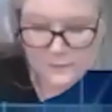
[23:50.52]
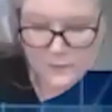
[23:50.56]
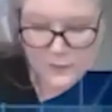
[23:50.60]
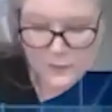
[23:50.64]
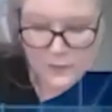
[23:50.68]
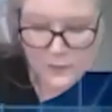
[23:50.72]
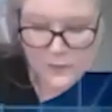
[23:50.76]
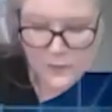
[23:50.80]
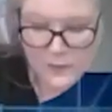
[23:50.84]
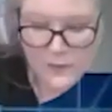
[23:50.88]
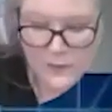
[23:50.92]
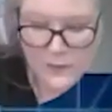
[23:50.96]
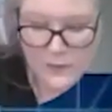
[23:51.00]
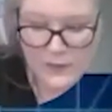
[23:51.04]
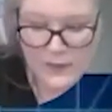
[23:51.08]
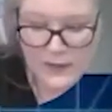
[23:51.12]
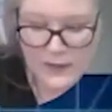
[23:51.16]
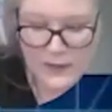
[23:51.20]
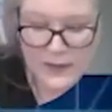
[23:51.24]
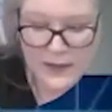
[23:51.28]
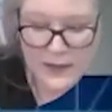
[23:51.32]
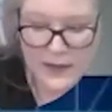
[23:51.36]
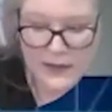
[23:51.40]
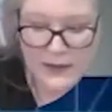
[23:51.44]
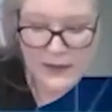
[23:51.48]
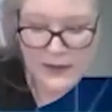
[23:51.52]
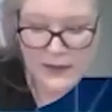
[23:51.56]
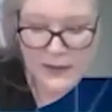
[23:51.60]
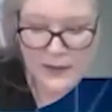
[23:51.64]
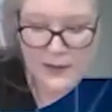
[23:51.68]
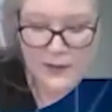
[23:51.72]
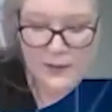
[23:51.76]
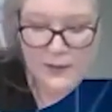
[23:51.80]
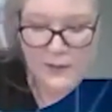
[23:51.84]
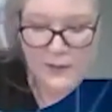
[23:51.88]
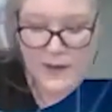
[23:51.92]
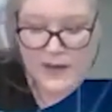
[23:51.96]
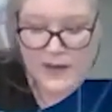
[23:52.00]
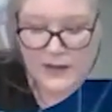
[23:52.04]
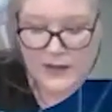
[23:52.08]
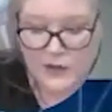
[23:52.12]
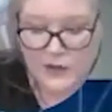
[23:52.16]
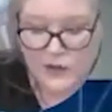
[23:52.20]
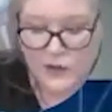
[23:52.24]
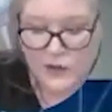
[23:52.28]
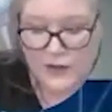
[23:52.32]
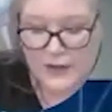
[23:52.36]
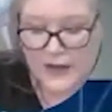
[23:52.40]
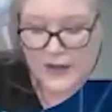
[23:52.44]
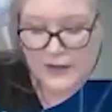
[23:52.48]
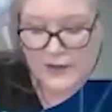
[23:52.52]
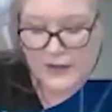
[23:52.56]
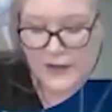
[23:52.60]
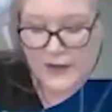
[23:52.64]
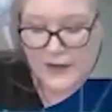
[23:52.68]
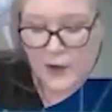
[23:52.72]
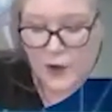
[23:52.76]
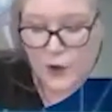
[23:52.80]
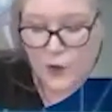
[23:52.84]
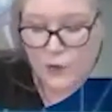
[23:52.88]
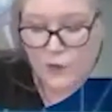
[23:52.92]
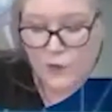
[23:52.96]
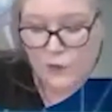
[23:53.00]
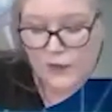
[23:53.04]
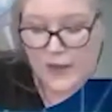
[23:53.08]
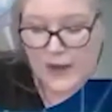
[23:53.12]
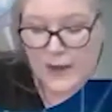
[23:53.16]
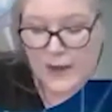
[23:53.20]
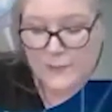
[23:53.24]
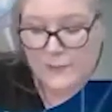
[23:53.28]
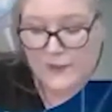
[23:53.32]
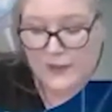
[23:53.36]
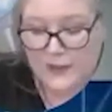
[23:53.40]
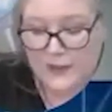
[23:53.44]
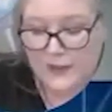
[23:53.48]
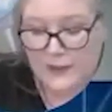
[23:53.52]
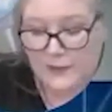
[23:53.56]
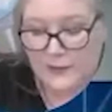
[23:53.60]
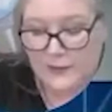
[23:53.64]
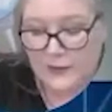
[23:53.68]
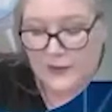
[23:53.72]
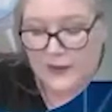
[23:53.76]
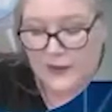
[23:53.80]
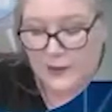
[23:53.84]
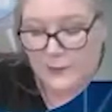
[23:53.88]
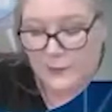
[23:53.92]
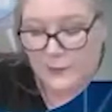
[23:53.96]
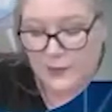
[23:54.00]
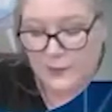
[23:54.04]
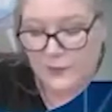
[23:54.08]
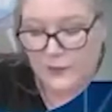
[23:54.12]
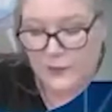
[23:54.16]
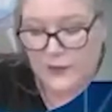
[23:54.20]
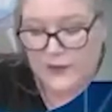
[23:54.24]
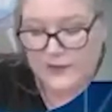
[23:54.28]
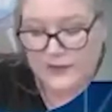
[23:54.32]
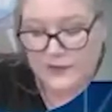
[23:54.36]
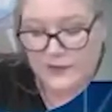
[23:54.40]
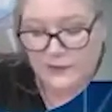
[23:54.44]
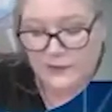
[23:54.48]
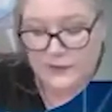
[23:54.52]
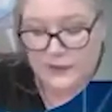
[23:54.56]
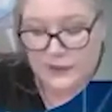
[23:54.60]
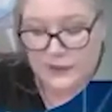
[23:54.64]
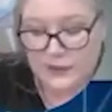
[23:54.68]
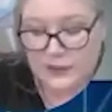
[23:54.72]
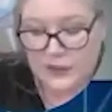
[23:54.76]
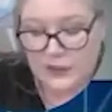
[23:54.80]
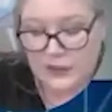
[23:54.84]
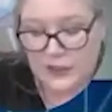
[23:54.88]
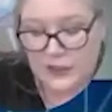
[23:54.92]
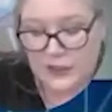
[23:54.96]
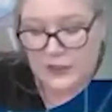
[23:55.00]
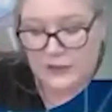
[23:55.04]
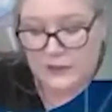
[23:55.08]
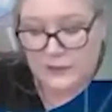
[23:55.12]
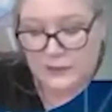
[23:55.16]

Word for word: Okay, making sure again, I overlap it here and I want to press it really good.